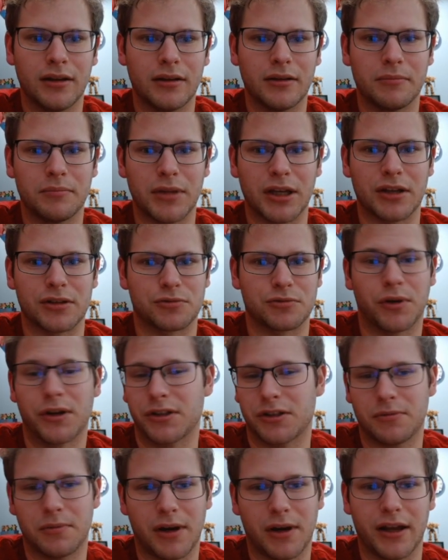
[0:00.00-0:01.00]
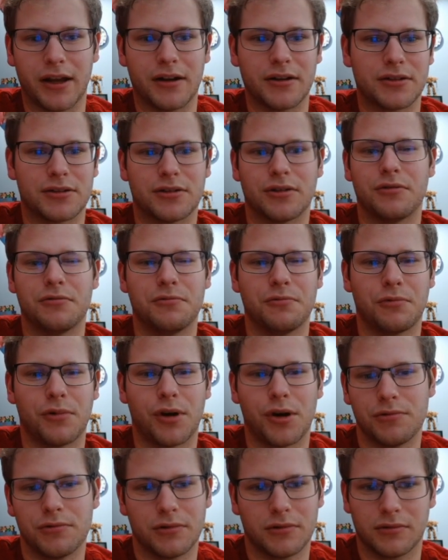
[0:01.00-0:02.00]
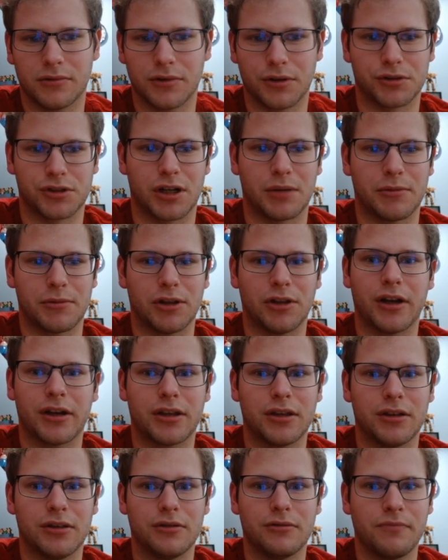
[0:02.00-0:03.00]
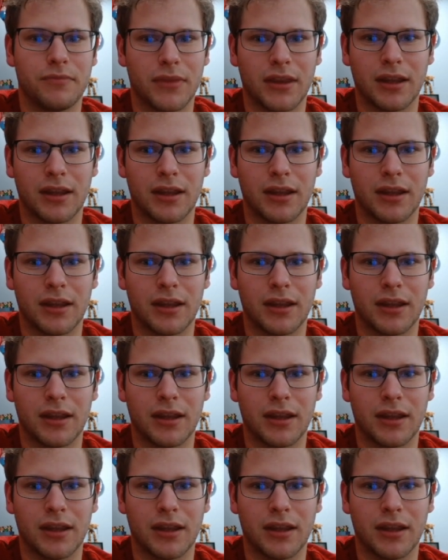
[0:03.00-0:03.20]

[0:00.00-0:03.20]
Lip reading: because one spy on its own won't Ojama lock you.